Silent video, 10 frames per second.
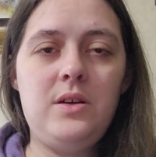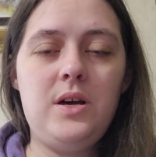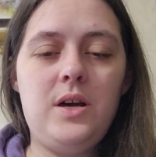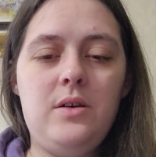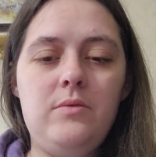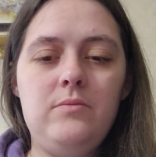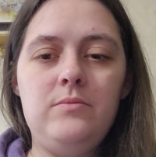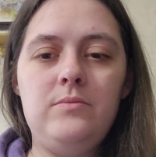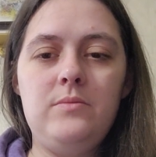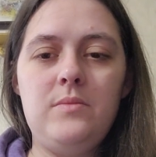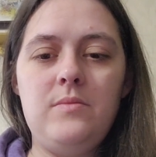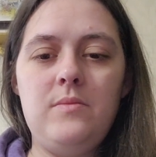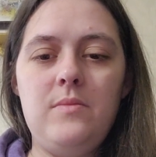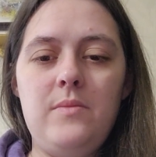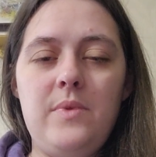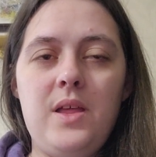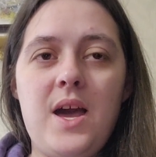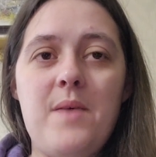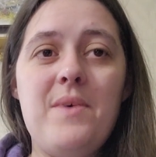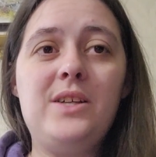I'm
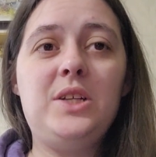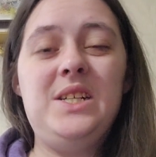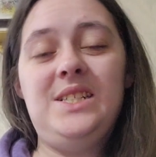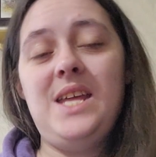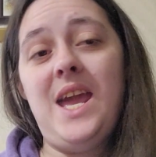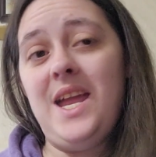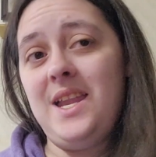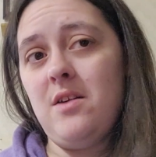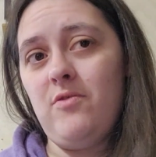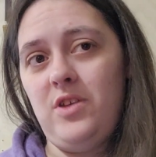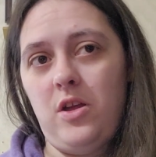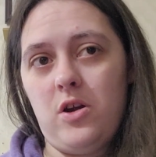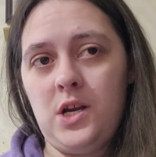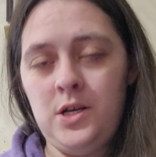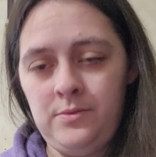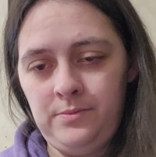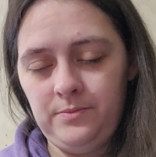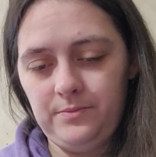actually taking out the yarn